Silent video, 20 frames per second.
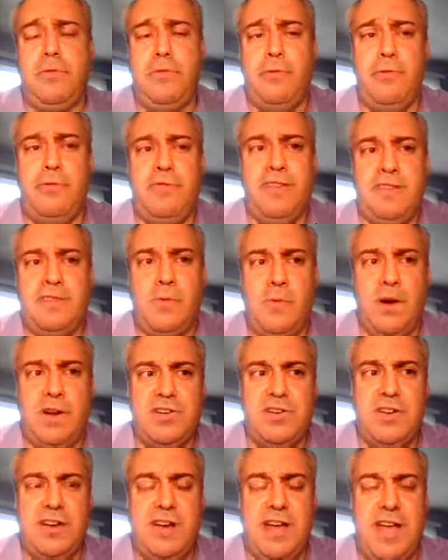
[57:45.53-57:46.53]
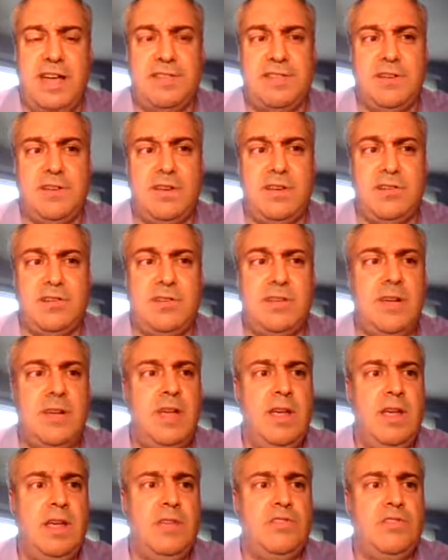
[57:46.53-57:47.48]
through these question and answers.